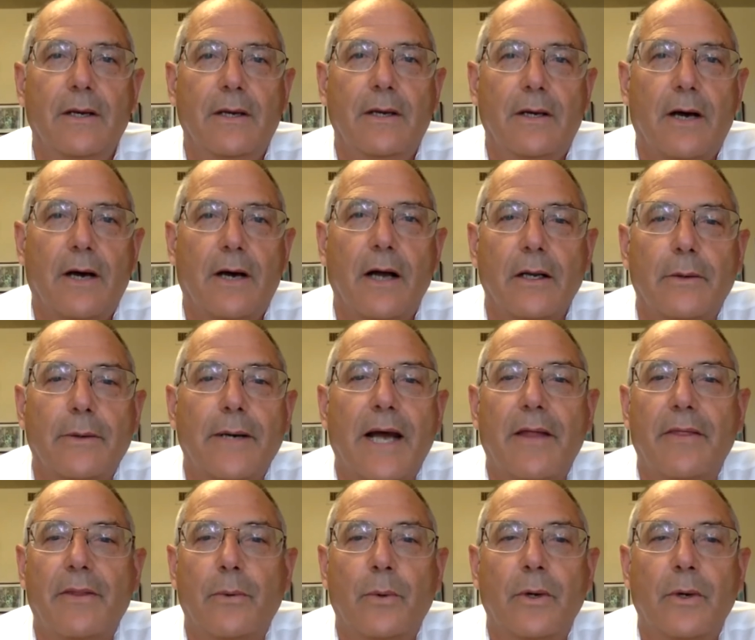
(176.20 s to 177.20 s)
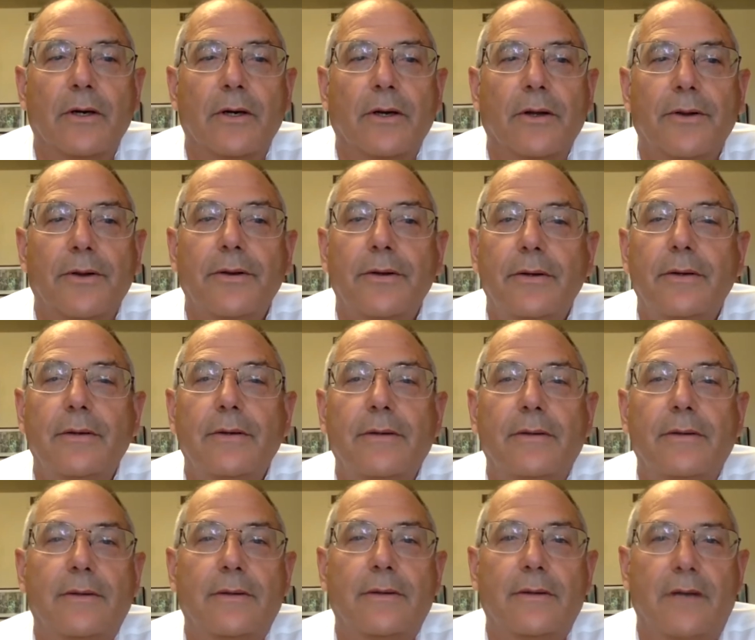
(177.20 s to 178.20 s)
All around the world,
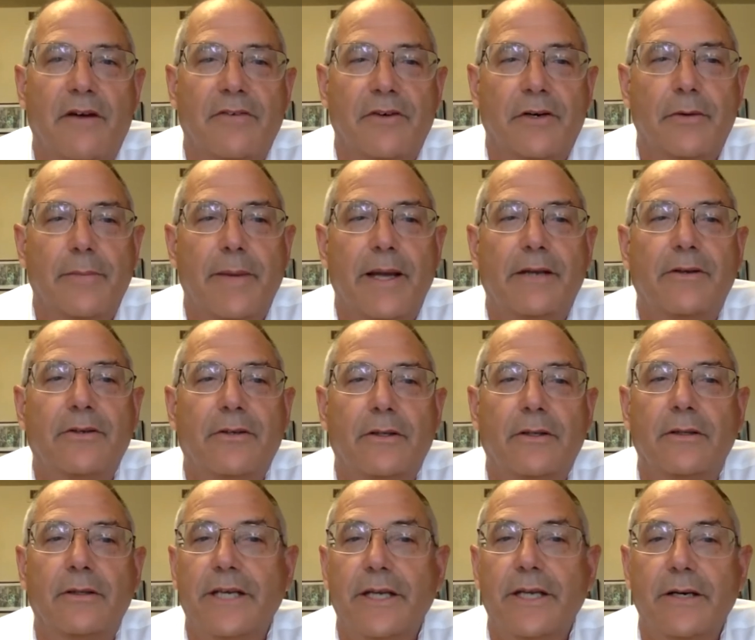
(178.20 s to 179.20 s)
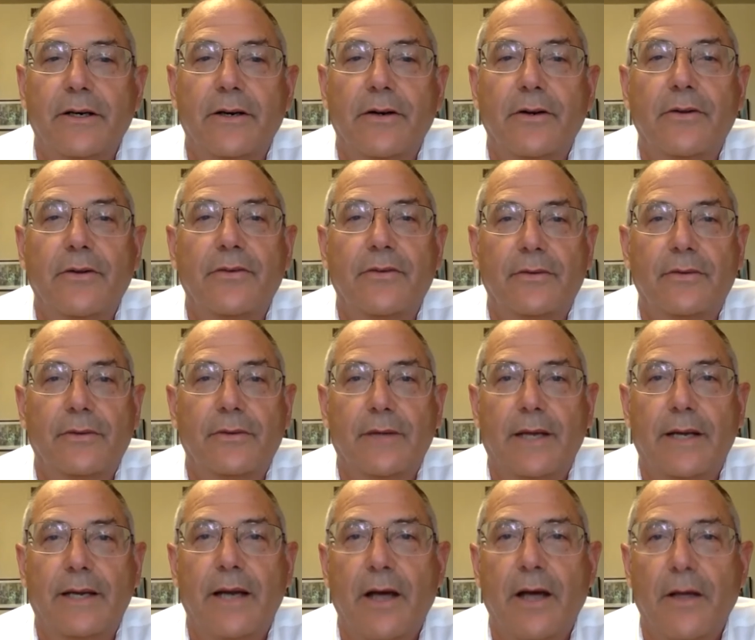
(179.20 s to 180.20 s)
governmental leaders
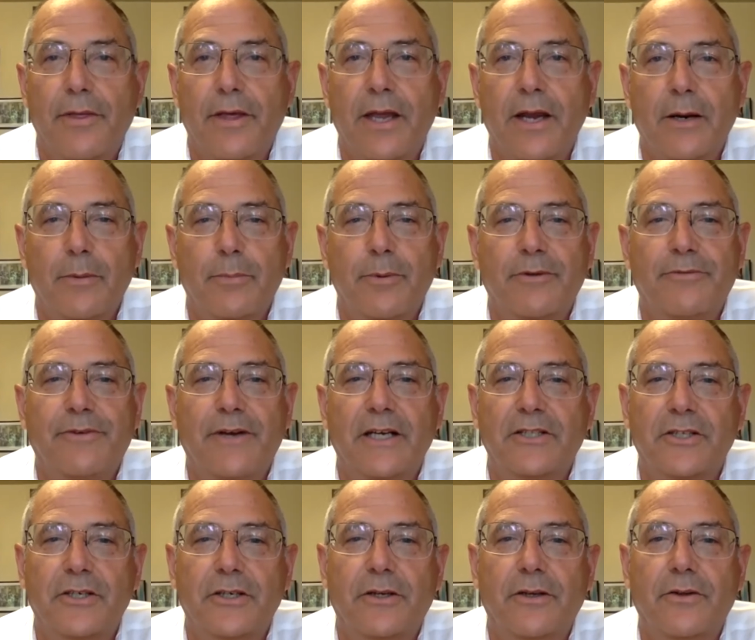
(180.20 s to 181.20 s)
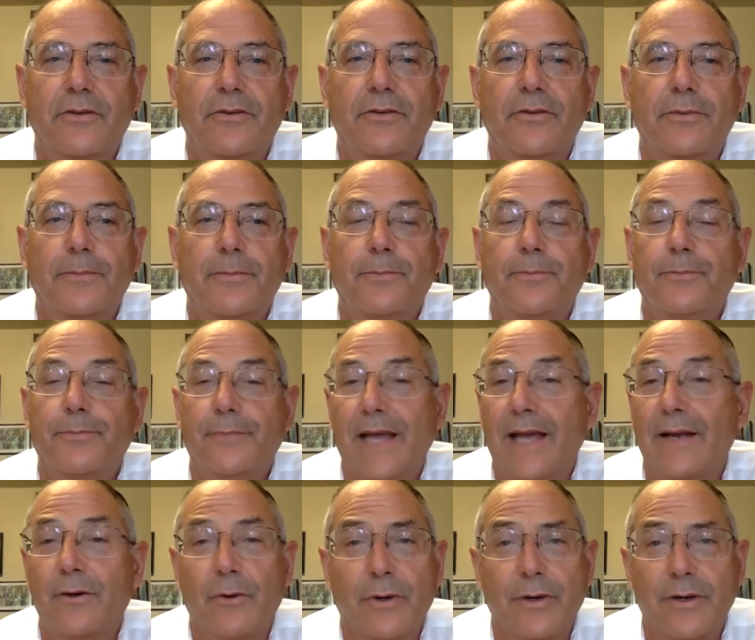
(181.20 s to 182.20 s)
and healthcare professionals
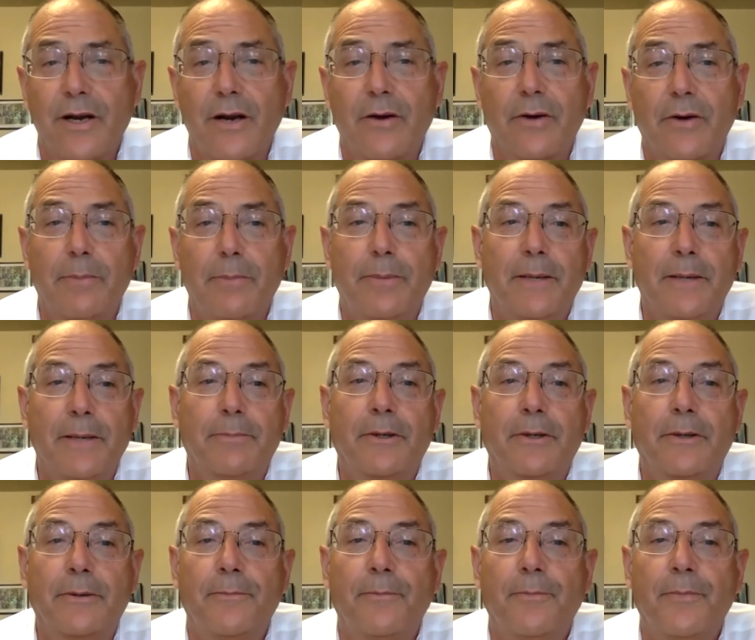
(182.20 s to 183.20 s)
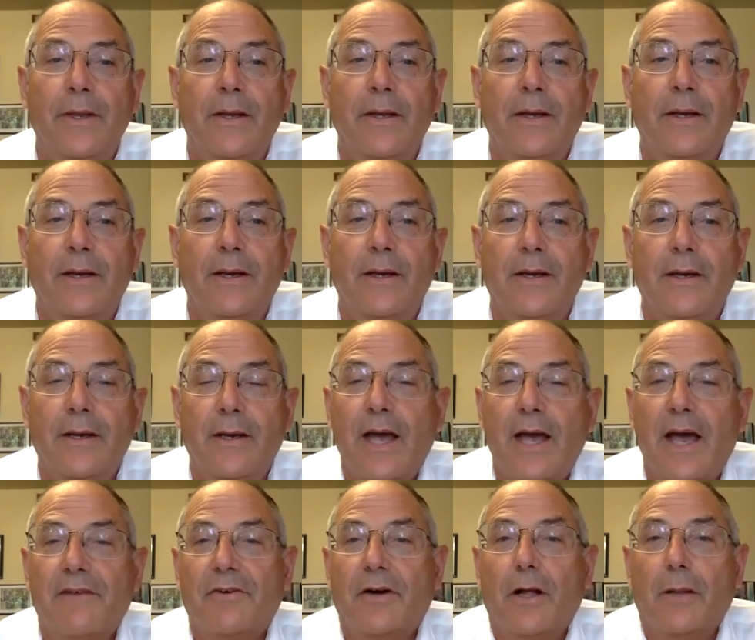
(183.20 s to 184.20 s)
and ordinary people
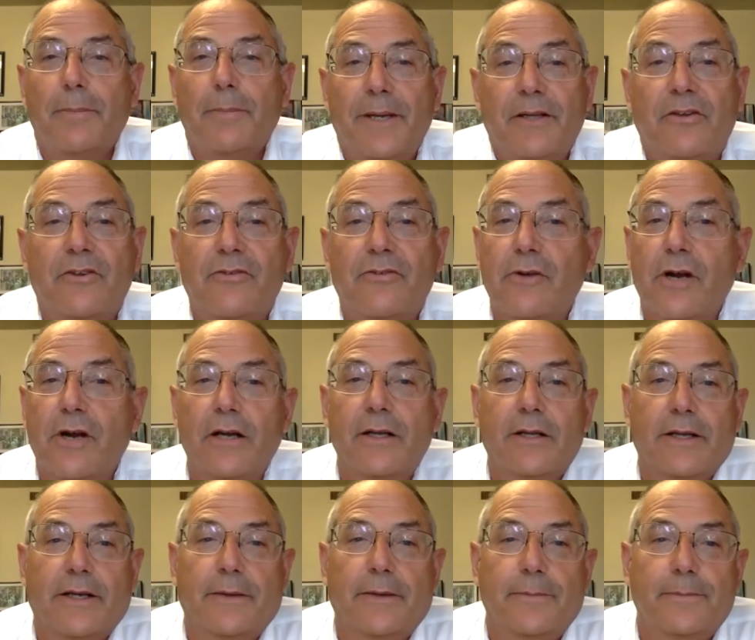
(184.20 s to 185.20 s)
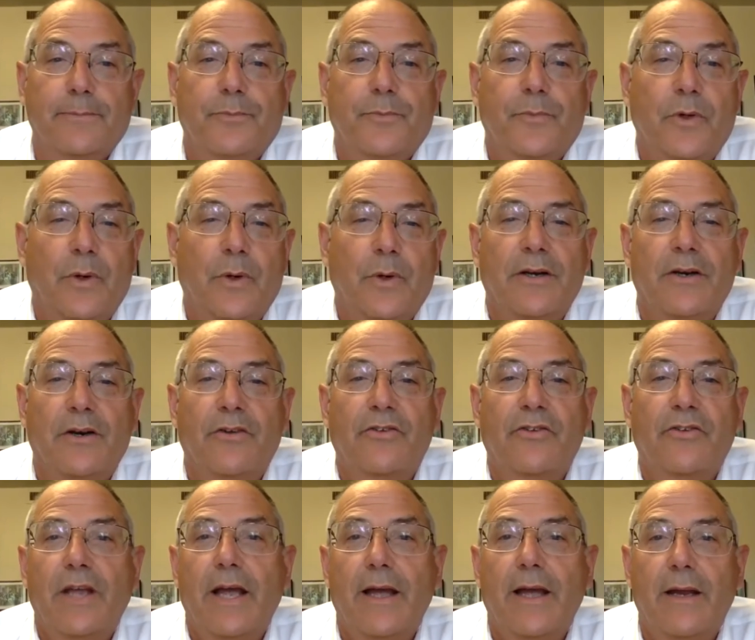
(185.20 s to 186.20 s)
have all struggling to
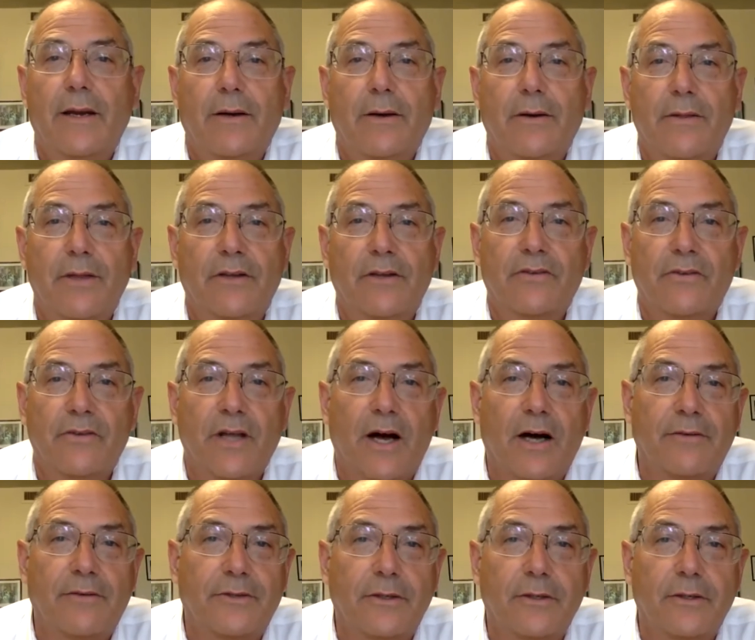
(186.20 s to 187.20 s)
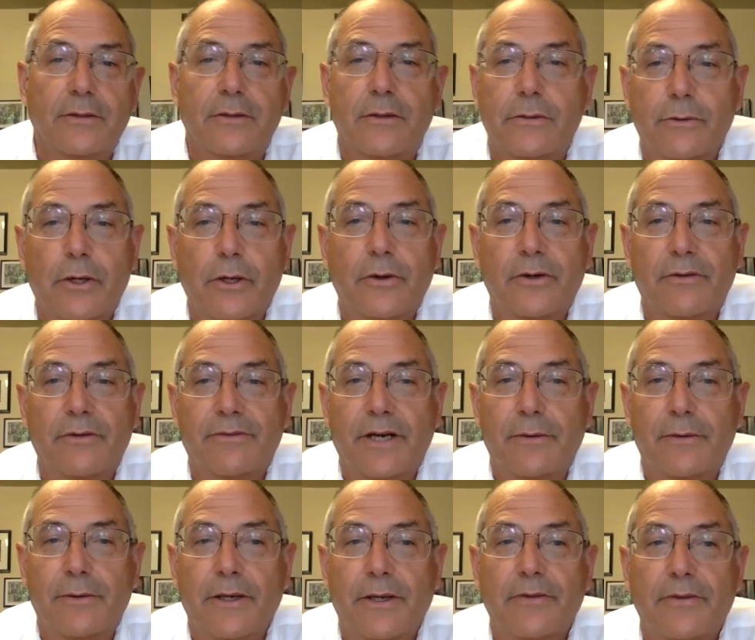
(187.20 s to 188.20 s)
understand this novel
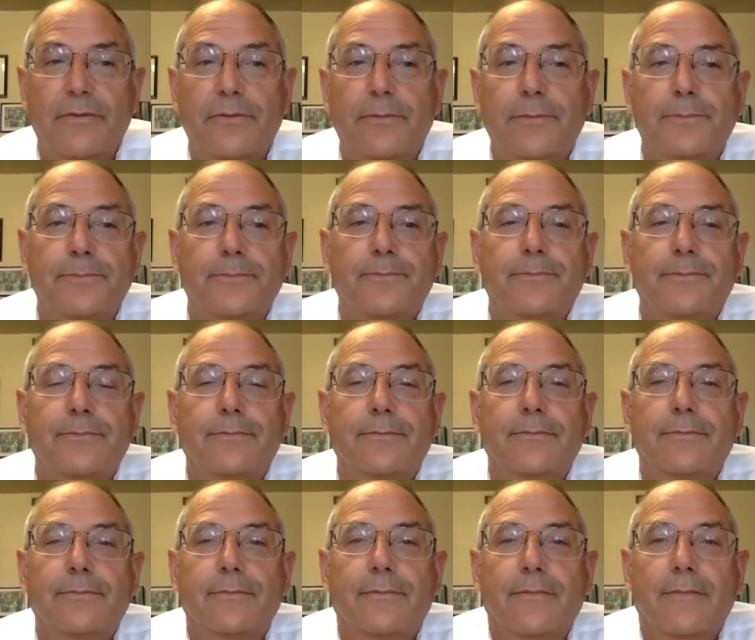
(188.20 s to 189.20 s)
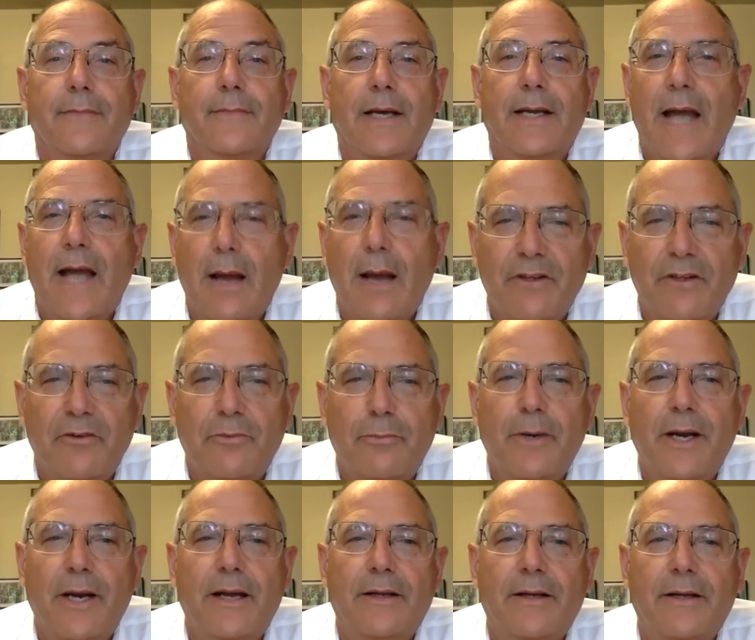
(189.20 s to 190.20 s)
coronavirus and how it
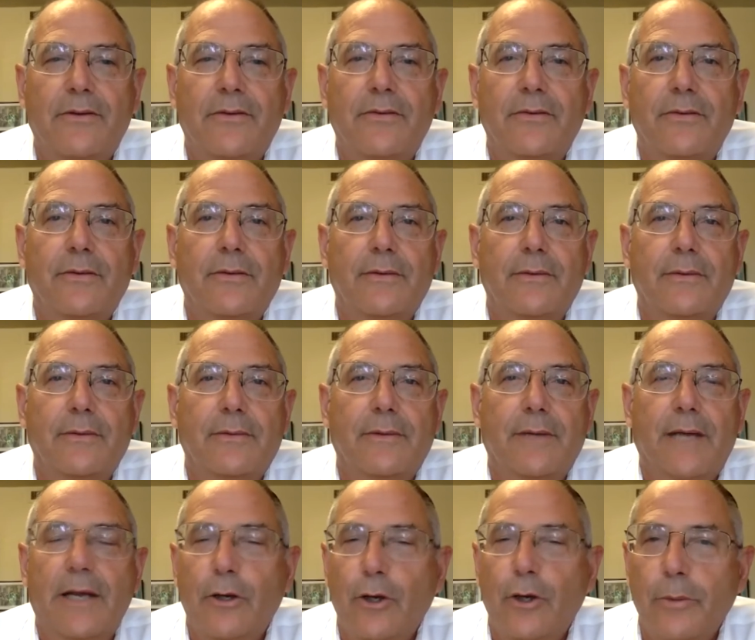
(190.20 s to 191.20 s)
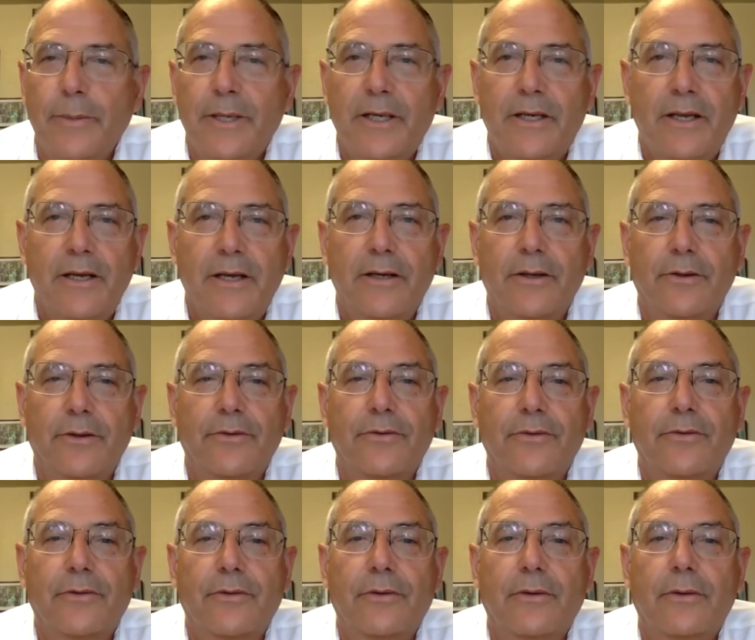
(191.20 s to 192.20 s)
spreads and whom it
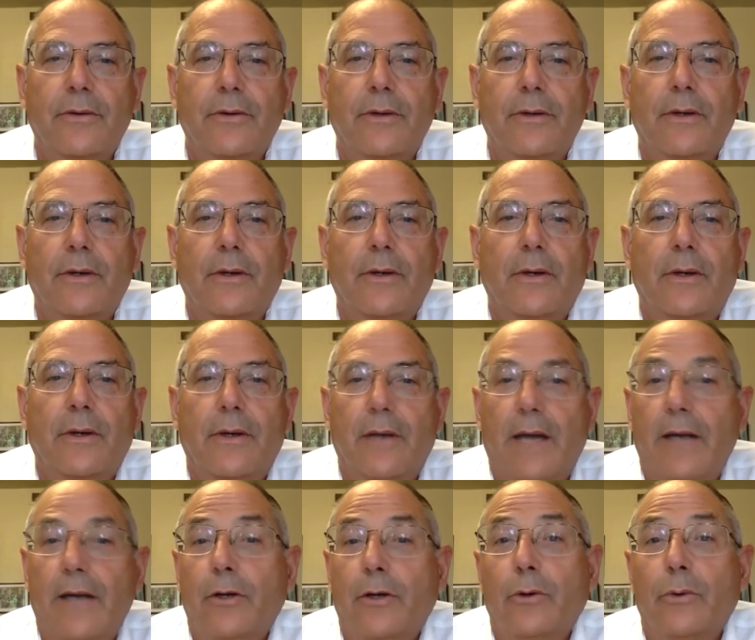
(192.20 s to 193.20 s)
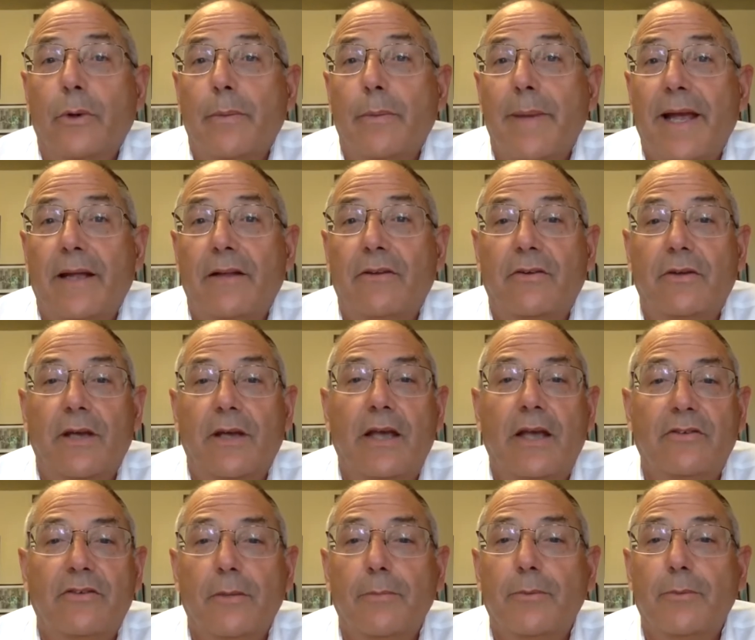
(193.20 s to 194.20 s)
kills and who remains
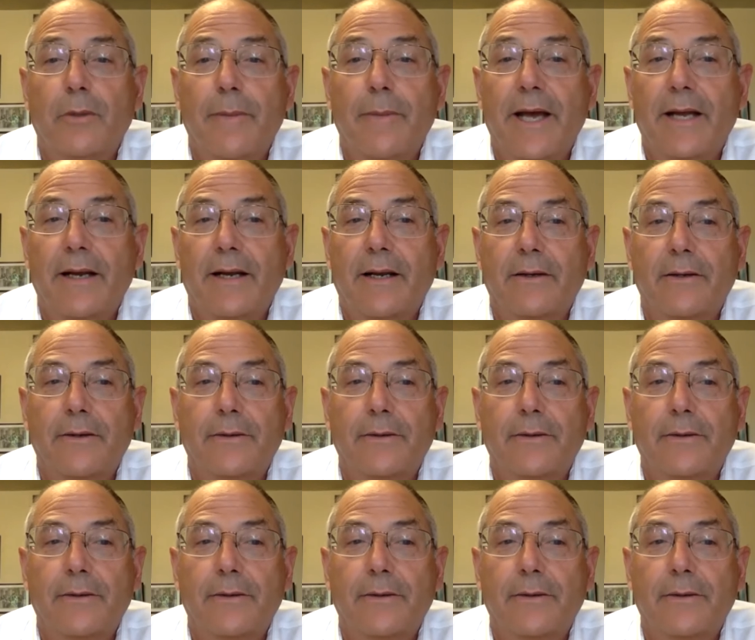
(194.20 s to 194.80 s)
asymptomatic.